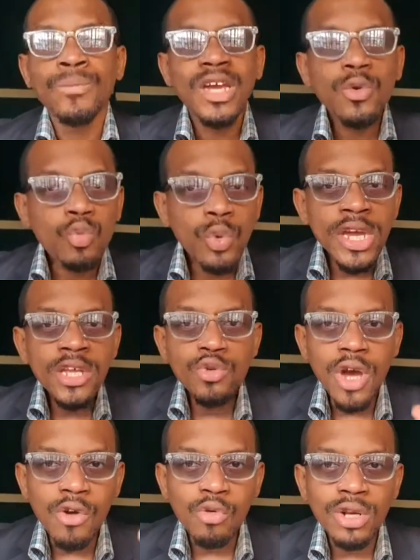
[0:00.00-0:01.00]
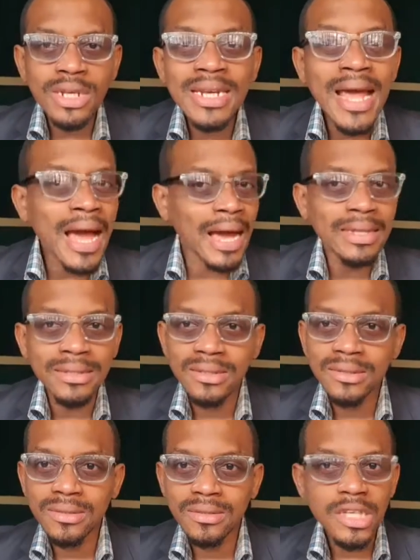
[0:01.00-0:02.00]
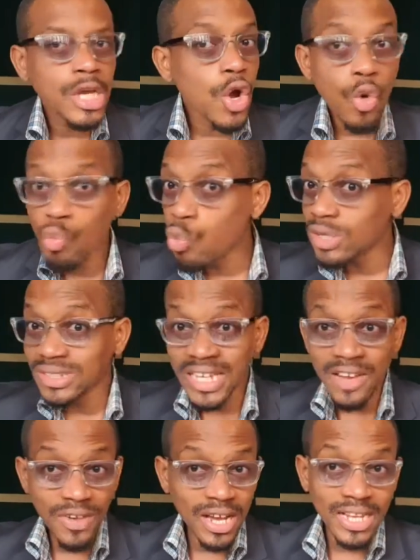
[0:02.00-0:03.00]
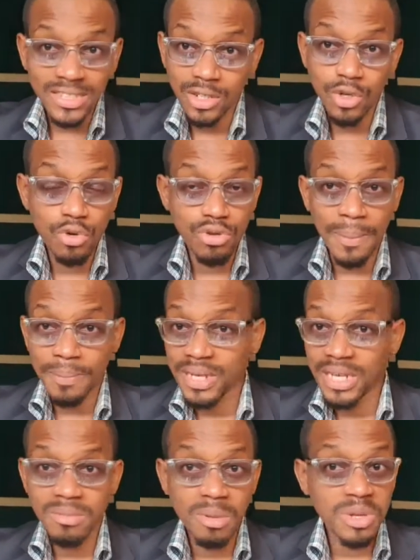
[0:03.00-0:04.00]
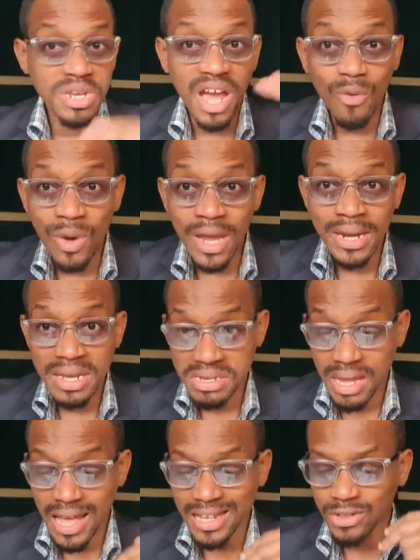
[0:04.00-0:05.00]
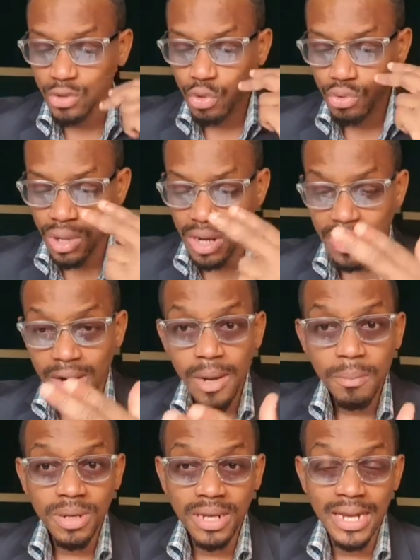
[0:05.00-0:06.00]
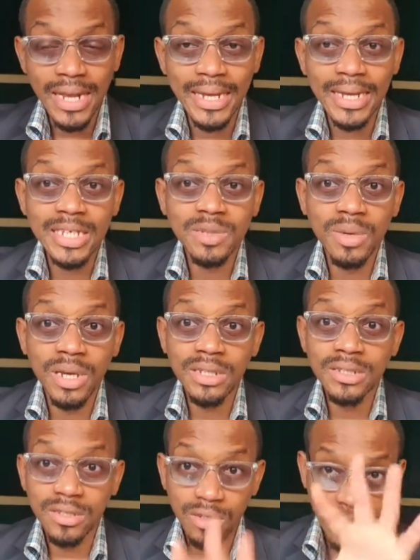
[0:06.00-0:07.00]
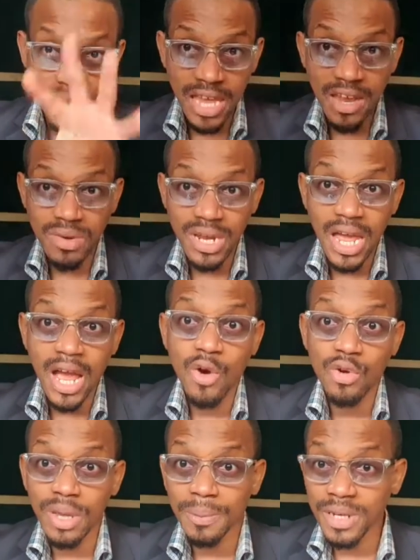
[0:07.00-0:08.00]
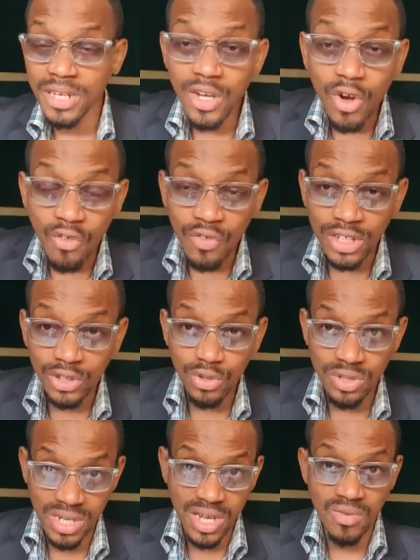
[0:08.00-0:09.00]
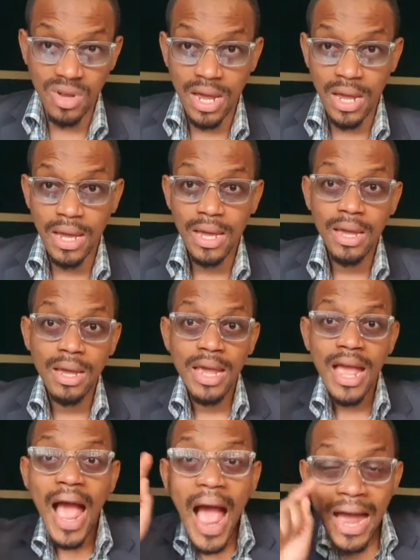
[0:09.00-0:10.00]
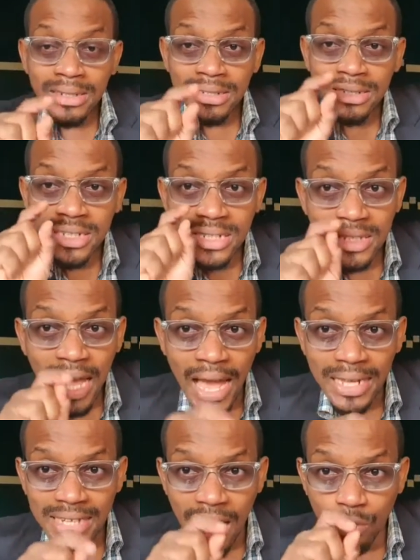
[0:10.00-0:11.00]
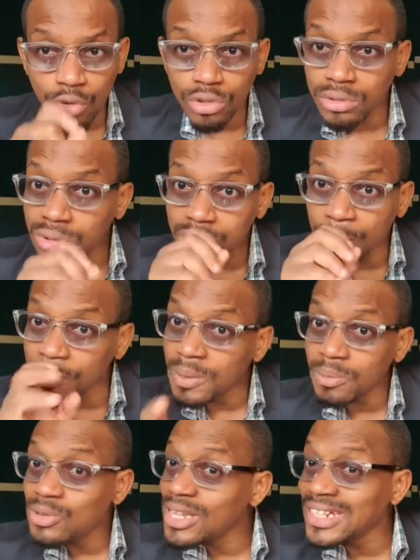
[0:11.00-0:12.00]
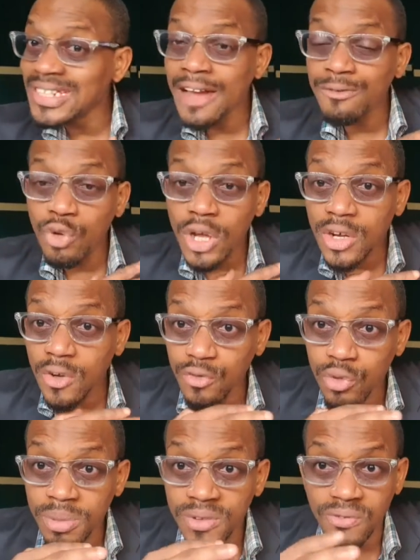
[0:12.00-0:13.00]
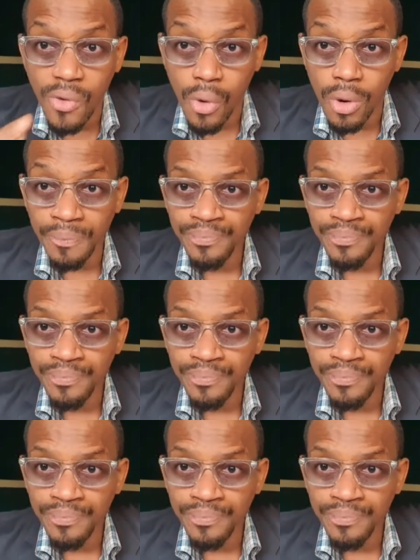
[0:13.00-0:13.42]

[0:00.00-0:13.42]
When you are running ads, whatever category you are picking, maybe the awareness ads, or you are picking the engagement area, or you're picking the conversions area, and these ads are run to people that have not heard of you before,